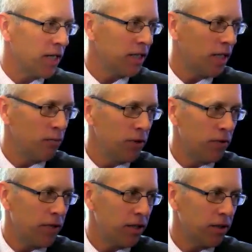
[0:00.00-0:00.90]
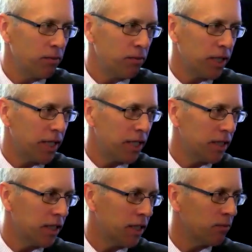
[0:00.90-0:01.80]
tech name. We'd rather buy
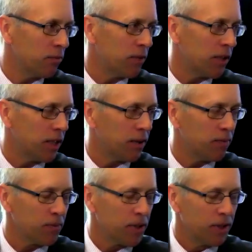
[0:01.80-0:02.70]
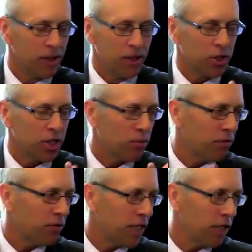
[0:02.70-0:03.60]

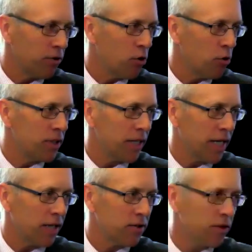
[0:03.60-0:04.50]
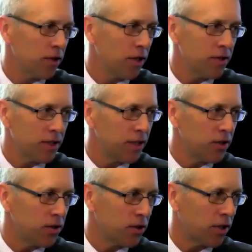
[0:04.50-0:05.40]
Shopify or OpenText or
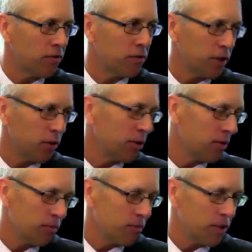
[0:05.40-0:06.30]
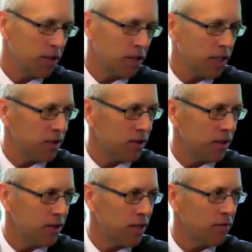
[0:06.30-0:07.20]
Constellation Software, but CGI
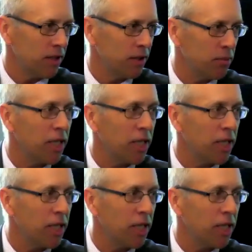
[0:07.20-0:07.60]
is definitely